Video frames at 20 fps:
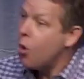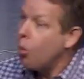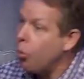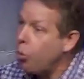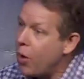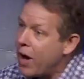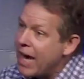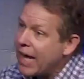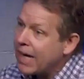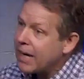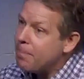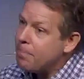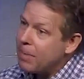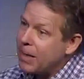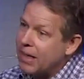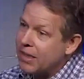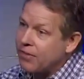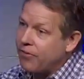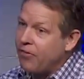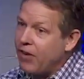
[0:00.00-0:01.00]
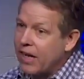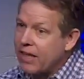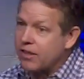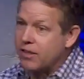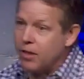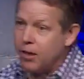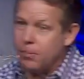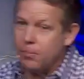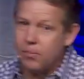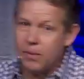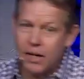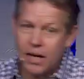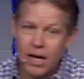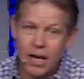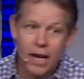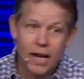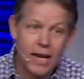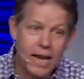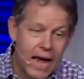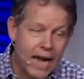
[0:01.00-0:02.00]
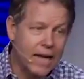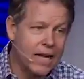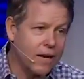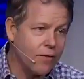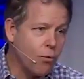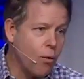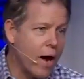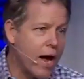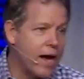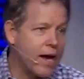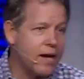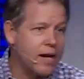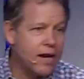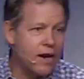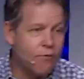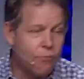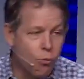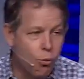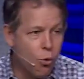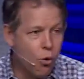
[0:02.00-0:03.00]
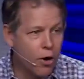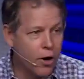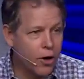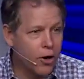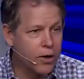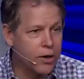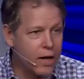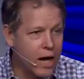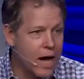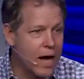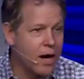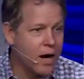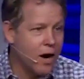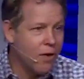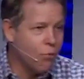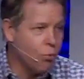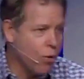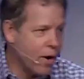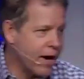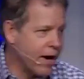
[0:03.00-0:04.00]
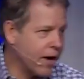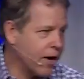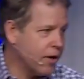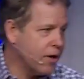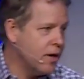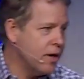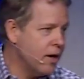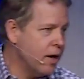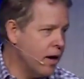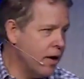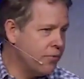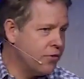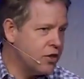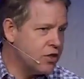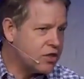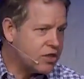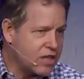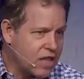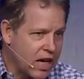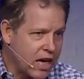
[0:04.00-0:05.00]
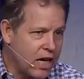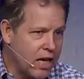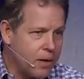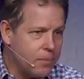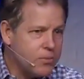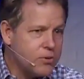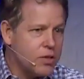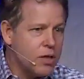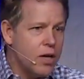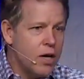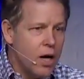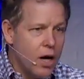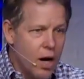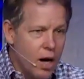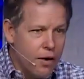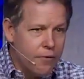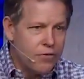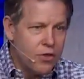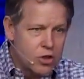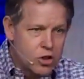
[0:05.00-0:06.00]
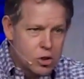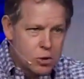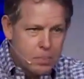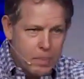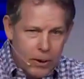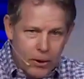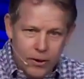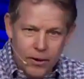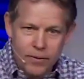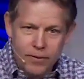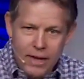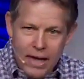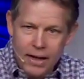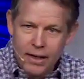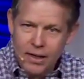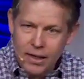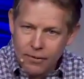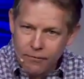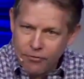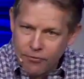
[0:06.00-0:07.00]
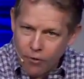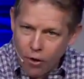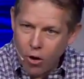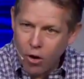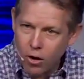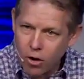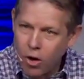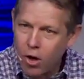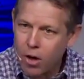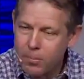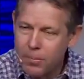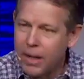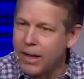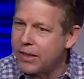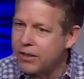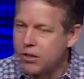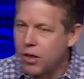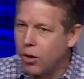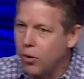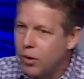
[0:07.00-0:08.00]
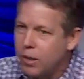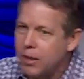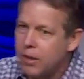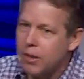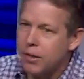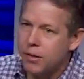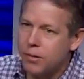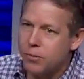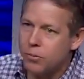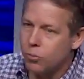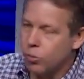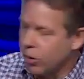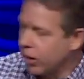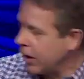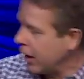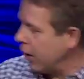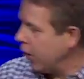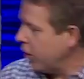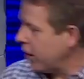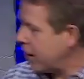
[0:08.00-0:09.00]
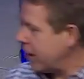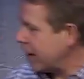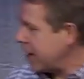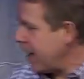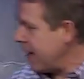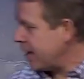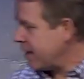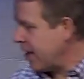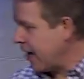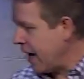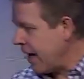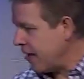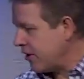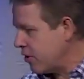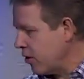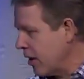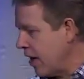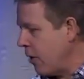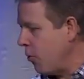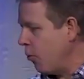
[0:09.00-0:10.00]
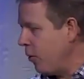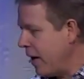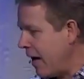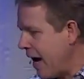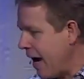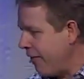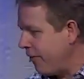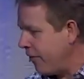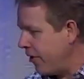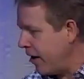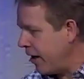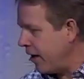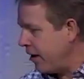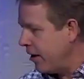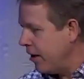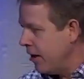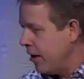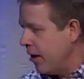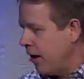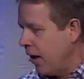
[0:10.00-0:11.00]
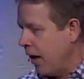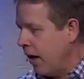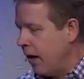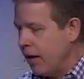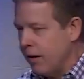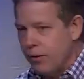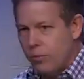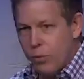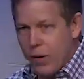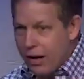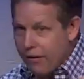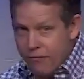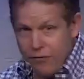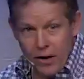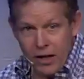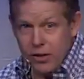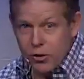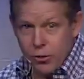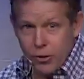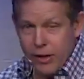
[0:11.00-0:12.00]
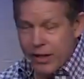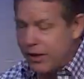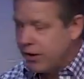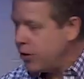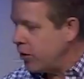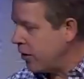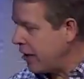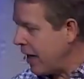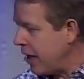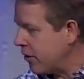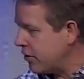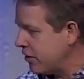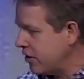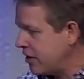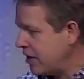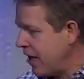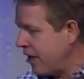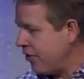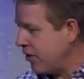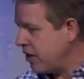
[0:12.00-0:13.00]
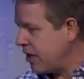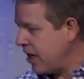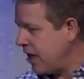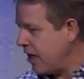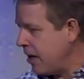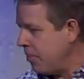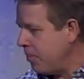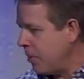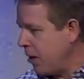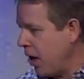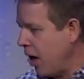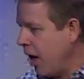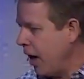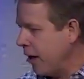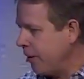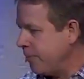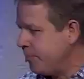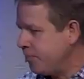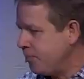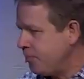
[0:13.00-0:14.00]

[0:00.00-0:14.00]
We can be its victim in a negative way if we're not aware of the schemes of the spirit that can fall on money. So, we're going to look at that today so that we have a uh, we have victory in 2017 and beyond